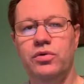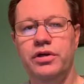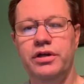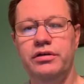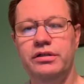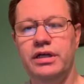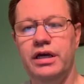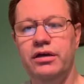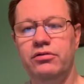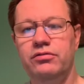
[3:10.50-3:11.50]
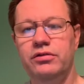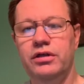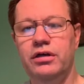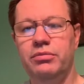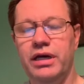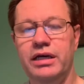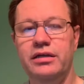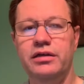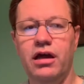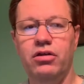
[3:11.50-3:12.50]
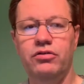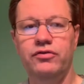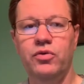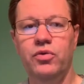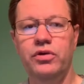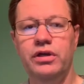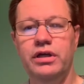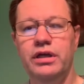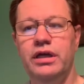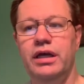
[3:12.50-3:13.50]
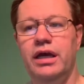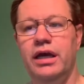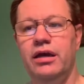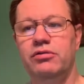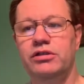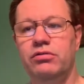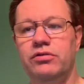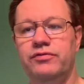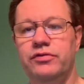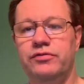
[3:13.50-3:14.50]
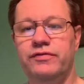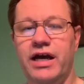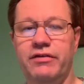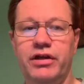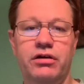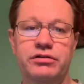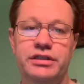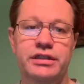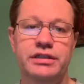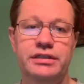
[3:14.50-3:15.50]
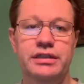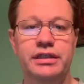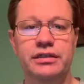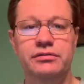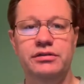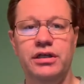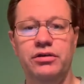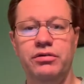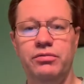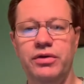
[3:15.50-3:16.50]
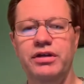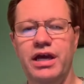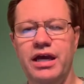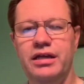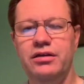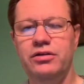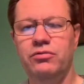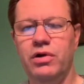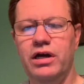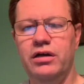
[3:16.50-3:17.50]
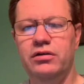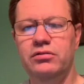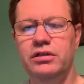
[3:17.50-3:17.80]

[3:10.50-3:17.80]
here in town. I paid $1 for it, and we sold it for $5.60. So, and we had it a while.